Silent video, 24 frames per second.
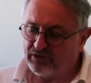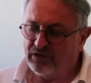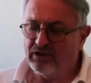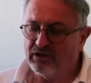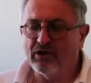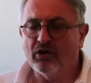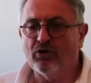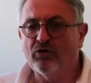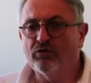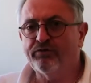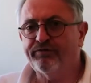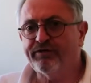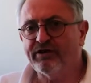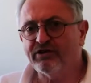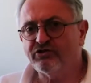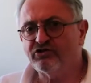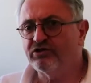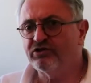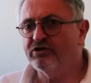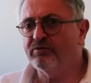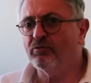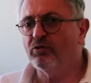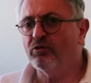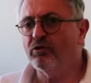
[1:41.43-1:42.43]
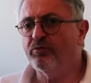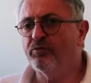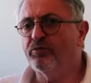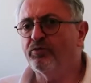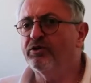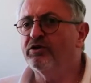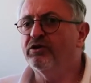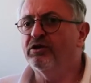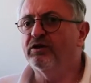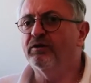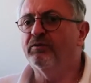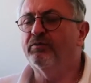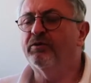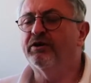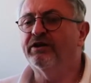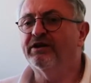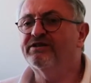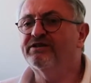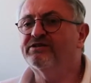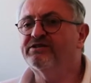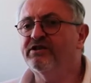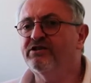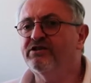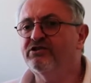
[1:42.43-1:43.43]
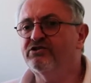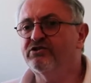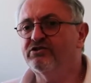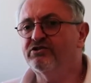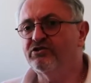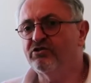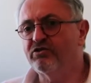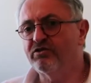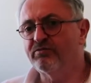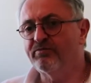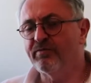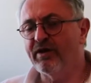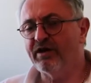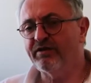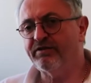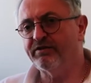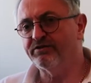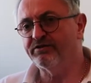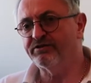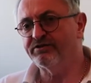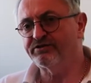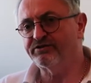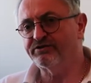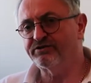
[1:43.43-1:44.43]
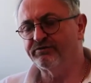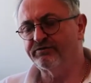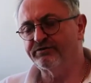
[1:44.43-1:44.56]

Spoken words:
old-fashioned it might be, but it teaches you the methods